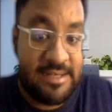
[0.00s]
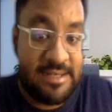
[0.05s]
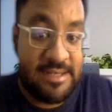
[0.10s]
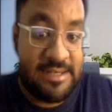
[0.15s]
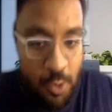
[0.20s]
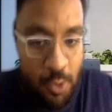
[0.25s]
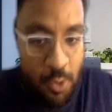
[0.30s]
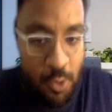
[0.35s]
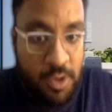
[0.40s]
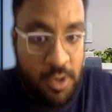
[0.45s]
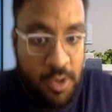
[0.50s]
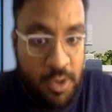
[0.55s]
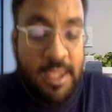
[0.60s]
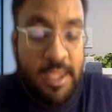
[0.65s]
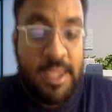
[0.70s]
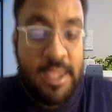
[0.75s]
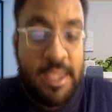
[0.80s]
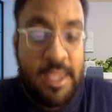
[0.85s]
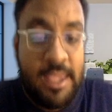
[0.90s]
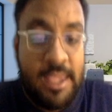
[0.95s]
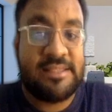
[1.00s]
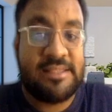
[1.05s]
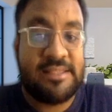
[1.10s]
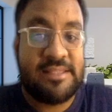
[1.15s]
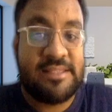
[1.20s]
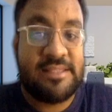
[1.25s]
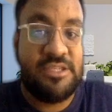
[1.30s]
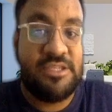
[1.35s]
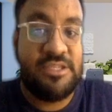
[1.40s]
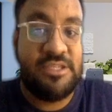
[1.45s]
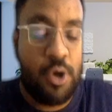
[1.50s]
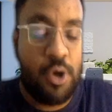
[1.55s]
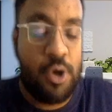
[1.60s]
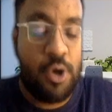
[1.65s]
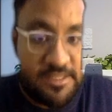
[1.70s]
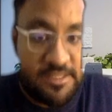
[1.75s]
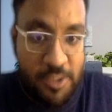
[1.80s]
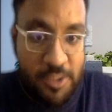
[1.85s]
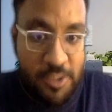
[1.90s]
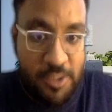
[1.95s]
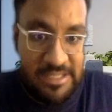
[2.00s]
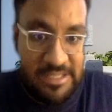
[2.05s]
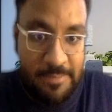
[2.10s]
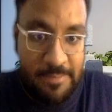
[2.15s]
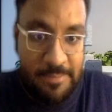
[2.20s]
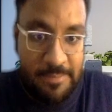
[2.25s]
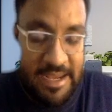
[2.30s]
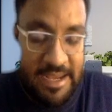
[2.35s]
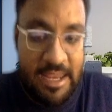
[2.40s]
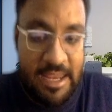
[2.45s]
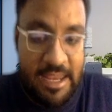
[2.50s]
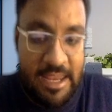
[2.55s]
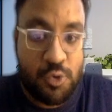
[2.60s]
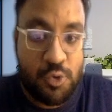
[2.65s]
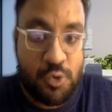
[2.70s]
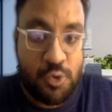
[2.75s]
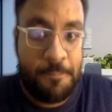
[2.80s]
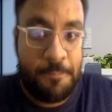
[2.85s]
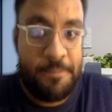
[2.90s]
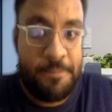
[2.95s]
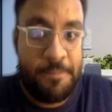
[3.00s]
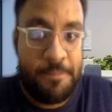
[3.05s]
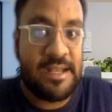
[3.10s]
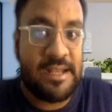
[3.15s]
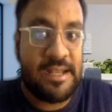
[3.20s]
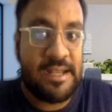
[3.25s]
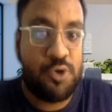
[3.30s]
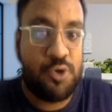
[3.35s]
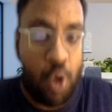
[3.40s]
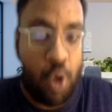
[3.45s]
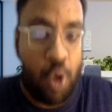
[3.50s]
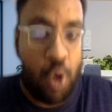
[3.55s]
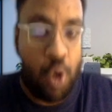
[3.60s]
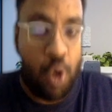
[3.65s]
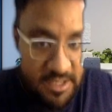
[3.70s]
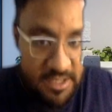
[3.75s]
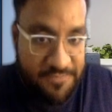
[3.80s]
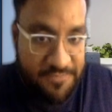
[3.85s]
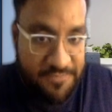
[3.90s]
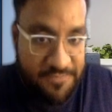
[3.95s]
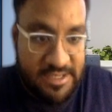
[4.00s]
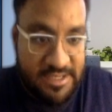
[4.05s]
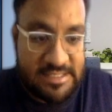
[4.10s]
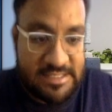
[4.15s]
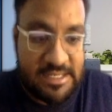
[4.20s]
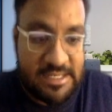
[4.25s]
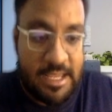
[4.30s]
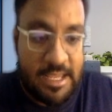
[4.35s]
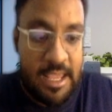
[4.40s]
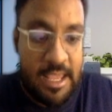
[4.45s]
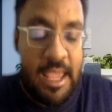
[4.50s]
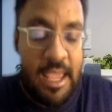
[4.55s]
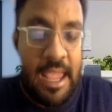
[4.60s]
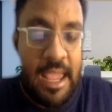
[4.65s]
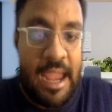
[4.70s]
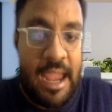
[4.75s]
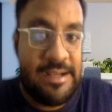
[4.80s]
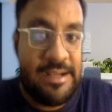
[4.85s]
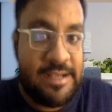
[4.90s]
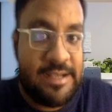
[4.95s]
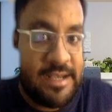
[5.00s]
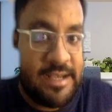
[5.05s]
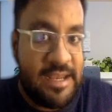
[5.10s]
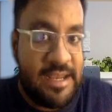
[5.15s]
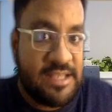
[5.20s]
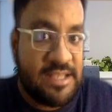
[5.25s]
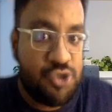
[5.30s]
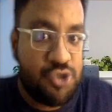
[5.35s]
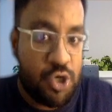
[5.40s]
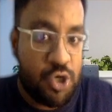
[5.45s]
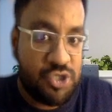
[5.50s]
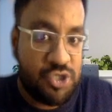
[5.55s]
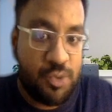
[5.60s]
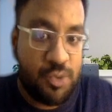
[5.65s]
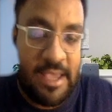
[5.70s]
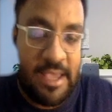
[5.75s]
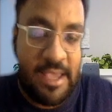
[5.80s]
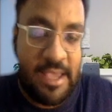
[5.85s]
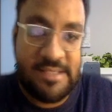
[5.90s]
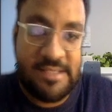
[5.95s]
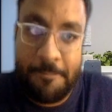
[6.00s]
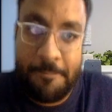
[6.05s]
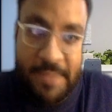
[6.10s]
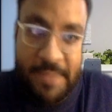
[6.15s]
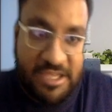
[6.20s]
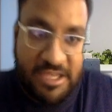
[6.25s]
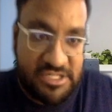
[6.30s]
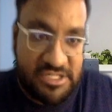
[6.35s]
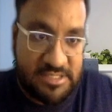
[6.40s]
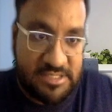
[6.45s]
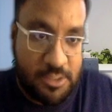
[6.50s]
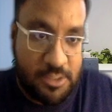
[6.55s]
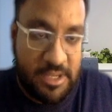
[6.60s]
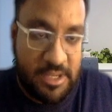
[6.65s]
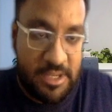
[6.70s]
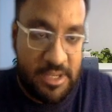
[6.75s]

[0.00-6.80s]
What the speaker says: Now it's your responsibility to be the doctor first, and treat Joshua as a patient, okay,